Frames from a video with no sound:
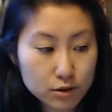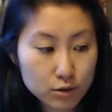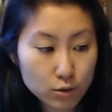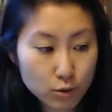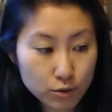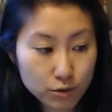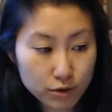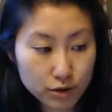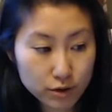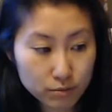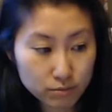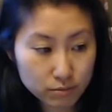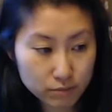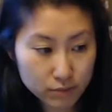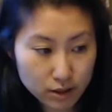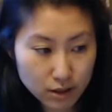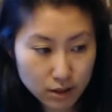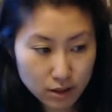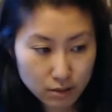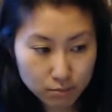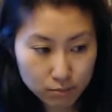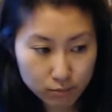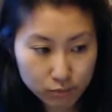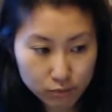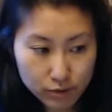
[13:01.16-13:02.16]
them
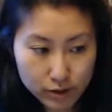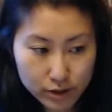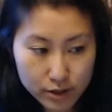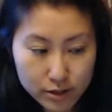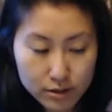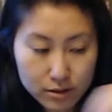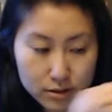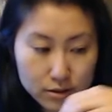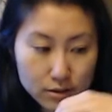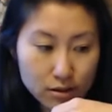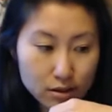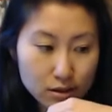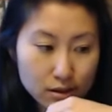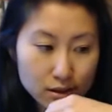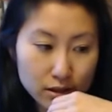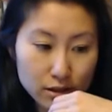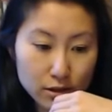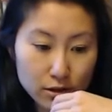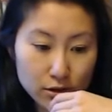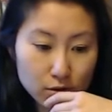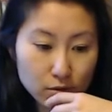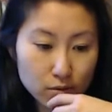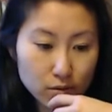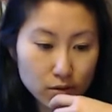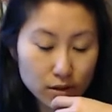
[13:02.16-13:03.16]
upright. You
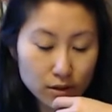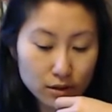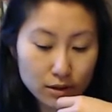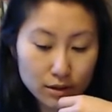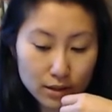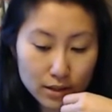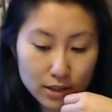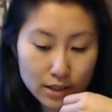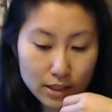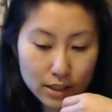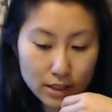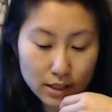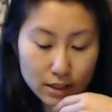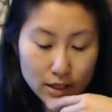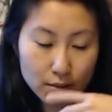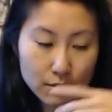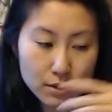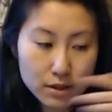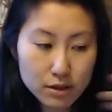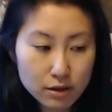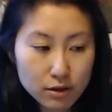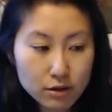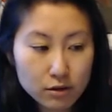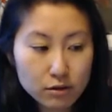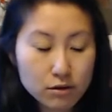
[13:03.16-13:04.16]
don't want, I
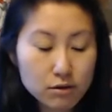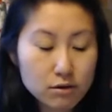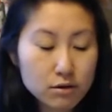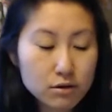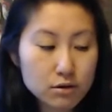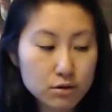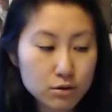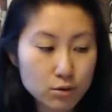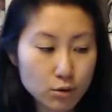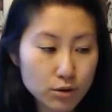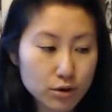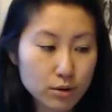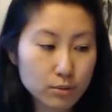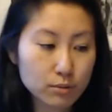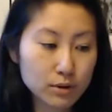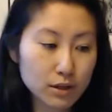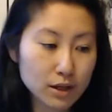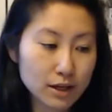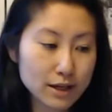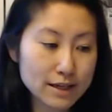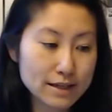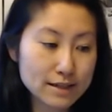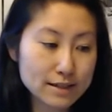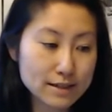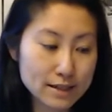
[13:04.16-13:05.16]
mean, you can store them
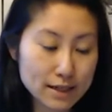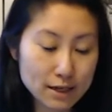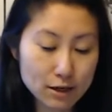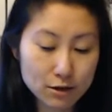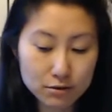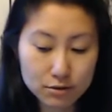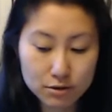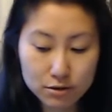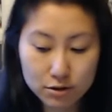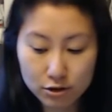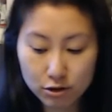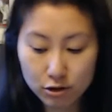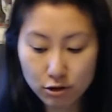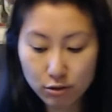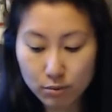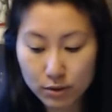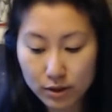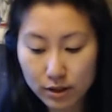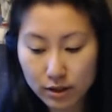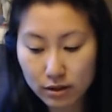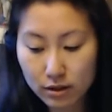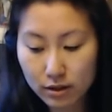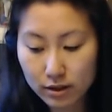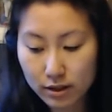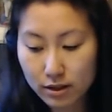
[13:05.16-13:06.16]
lying down too, but then
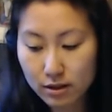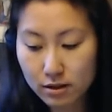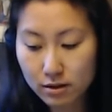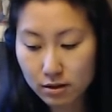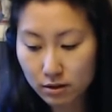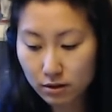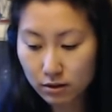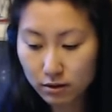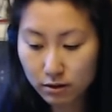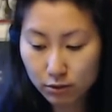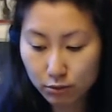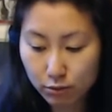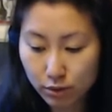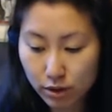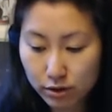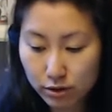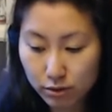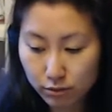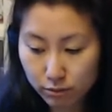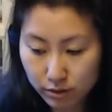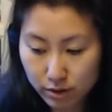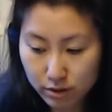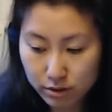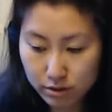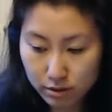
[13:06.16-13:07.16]
again, you run the
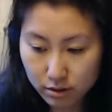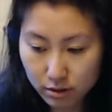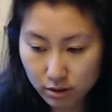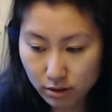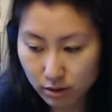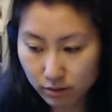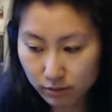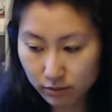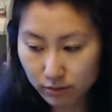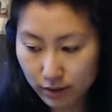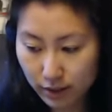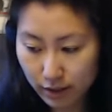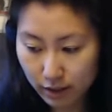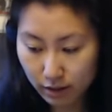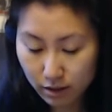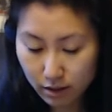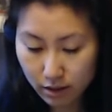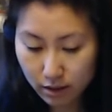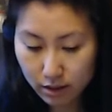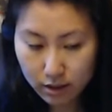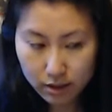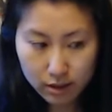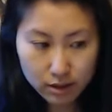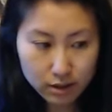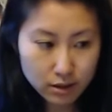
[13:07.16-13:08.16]
risk of like
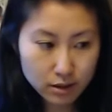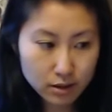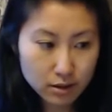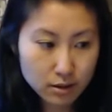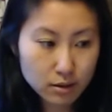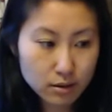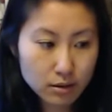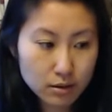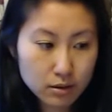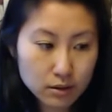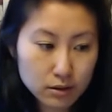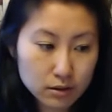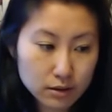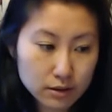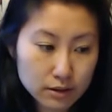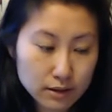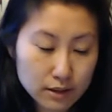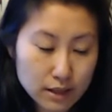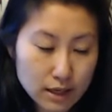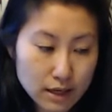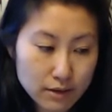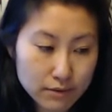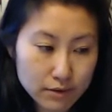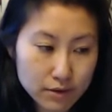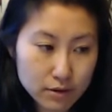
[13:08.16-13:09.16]

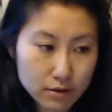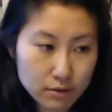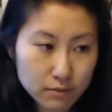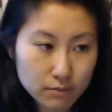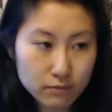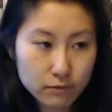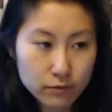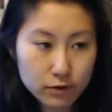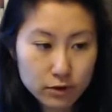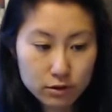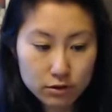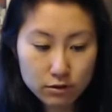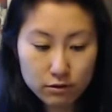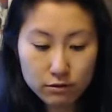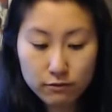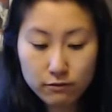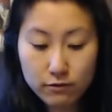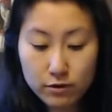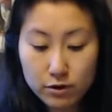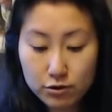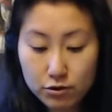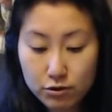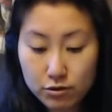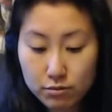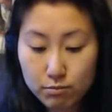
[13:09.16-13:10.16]
having certain
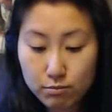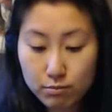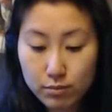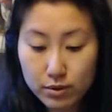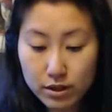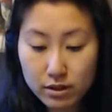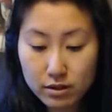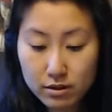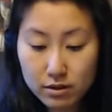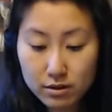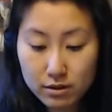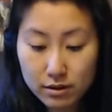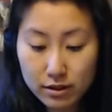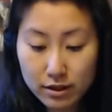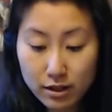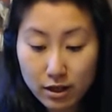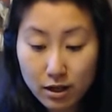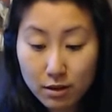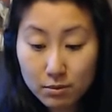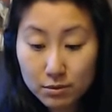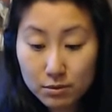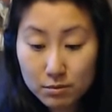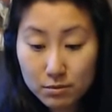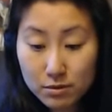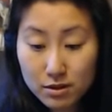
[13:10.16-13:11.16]
features bent. Like
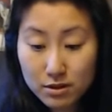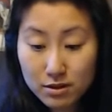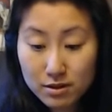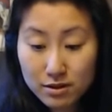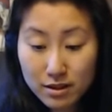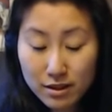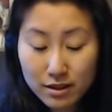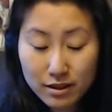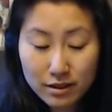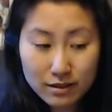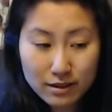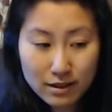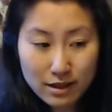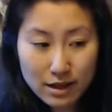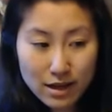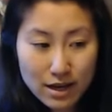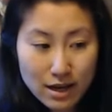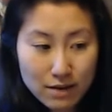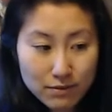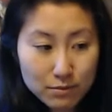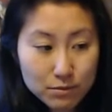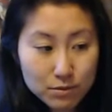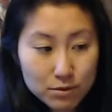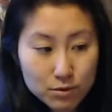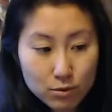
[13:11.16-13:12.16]
Optimus, like I have
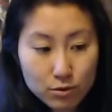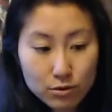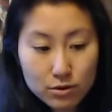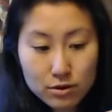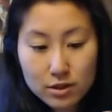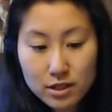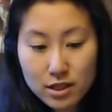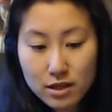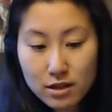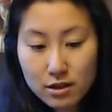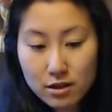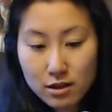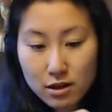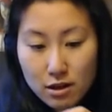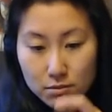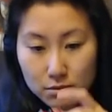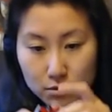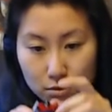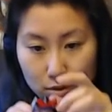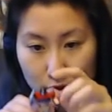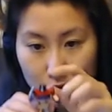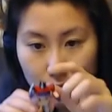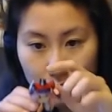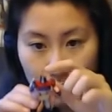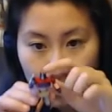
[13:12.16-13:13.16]
him stored standing up, so I
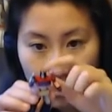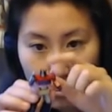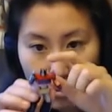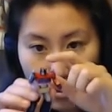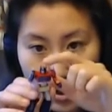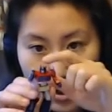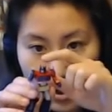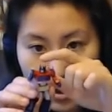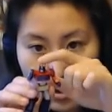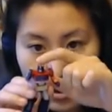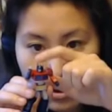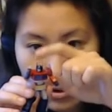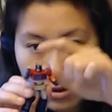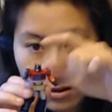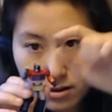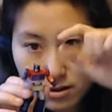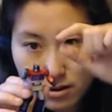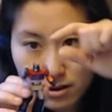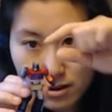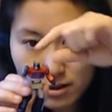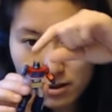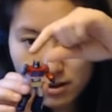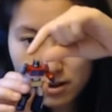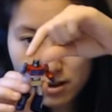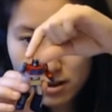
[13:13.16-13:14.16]
don't know why his
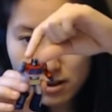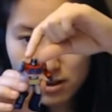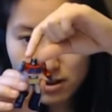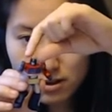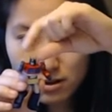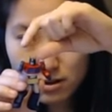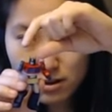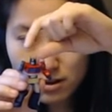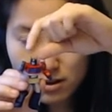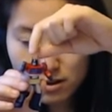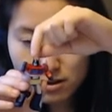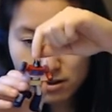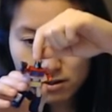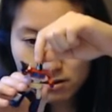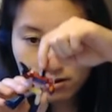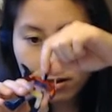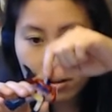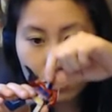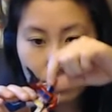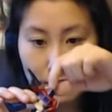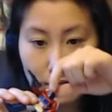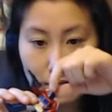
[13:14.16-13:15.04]
antenna thing started like